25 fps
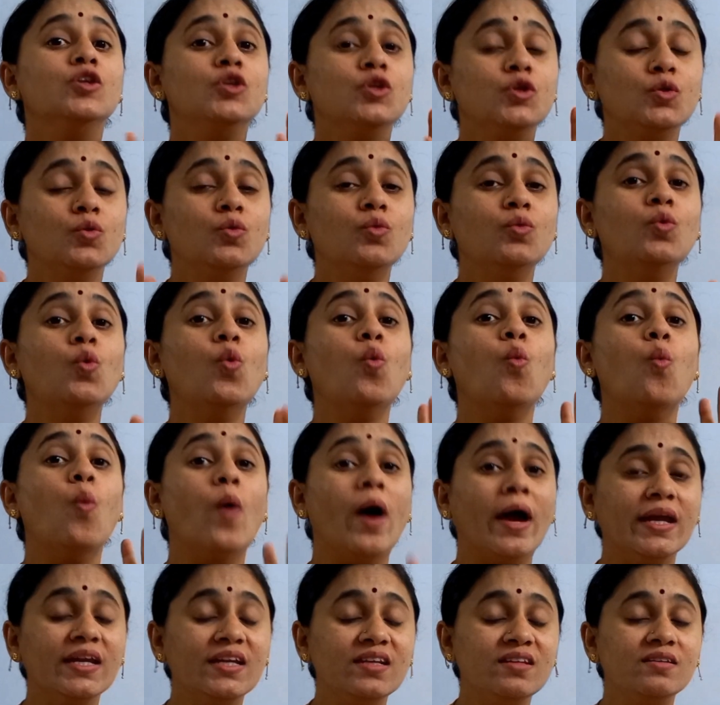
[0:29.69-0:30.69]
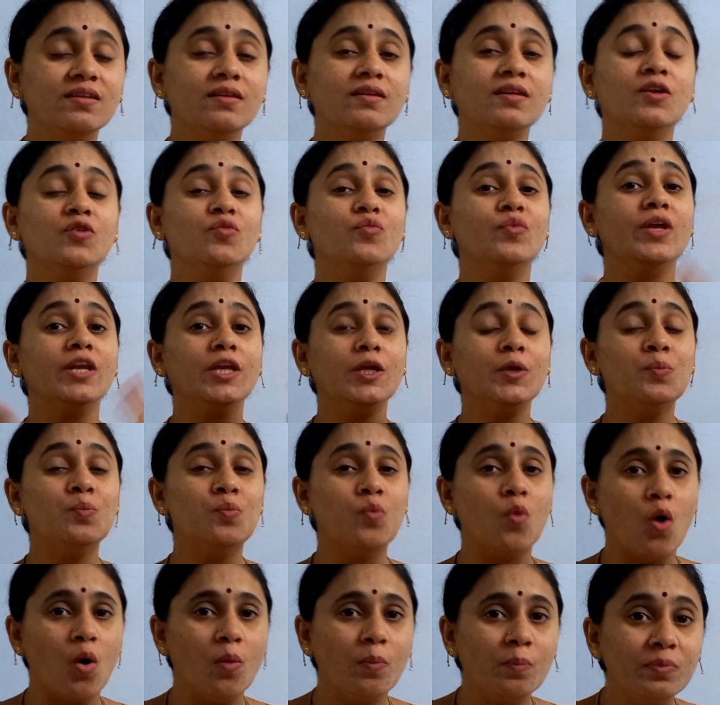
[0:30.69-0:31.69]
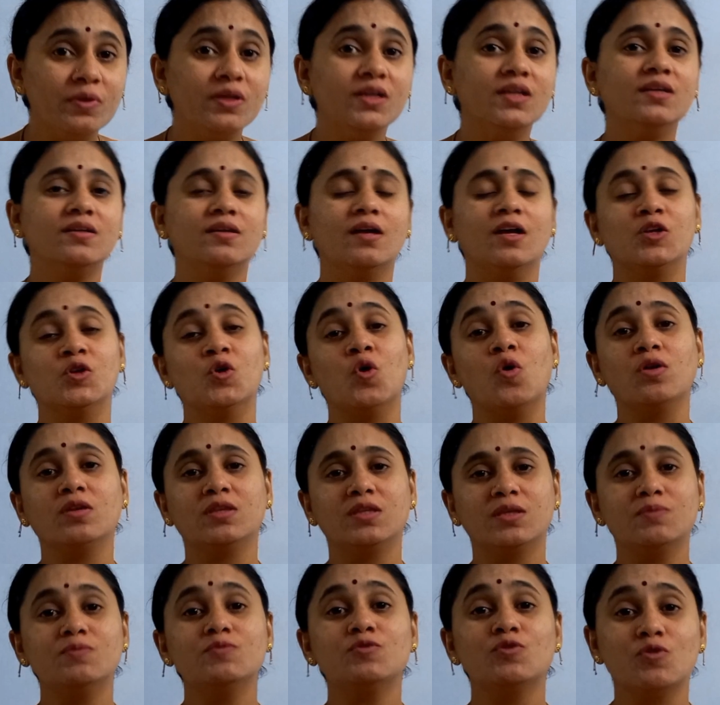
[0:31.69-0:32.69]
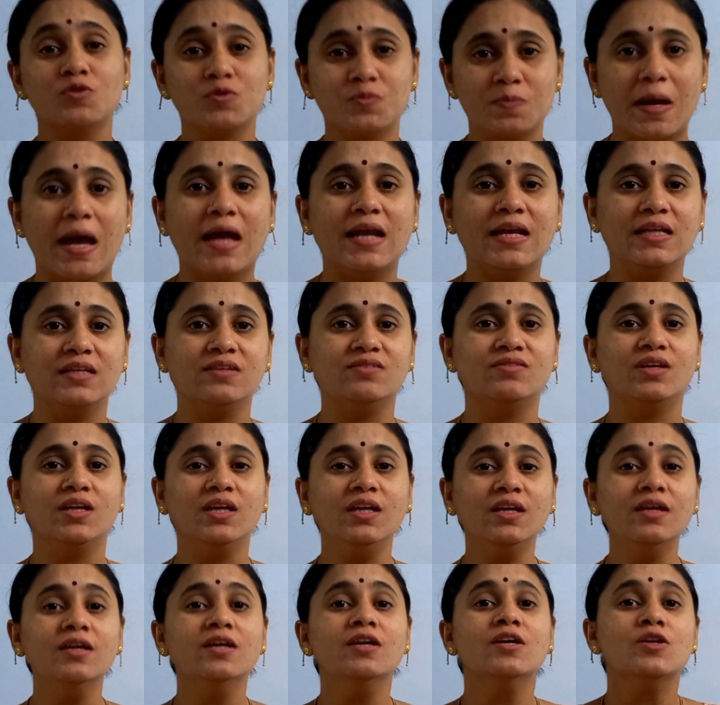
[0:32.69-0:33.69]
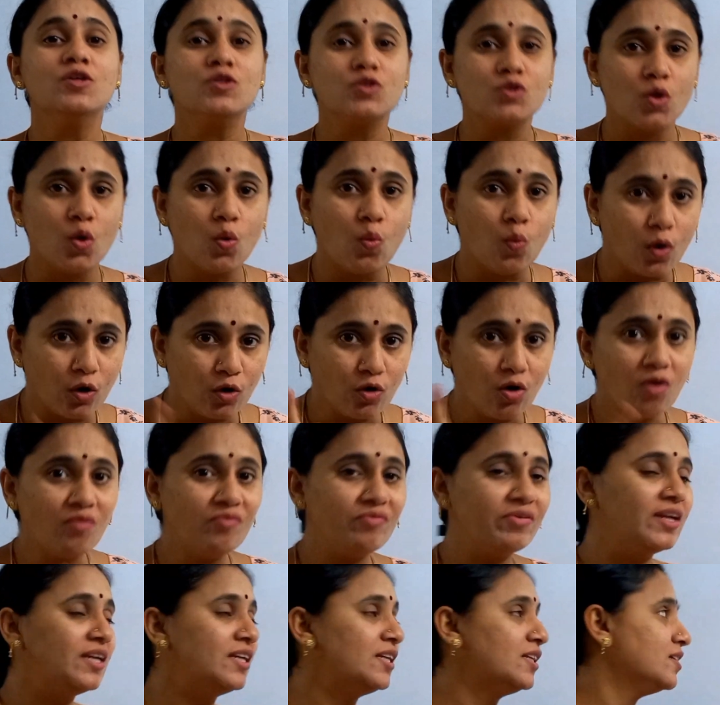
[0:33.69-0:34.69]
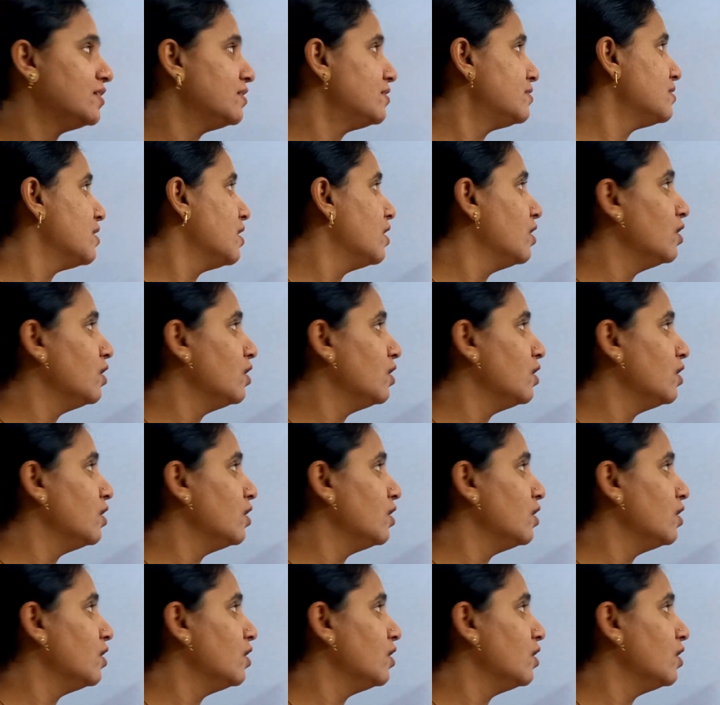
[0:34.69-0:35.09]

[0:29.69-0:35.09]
two vital and very popular algorithms of spanning tree. So one of it is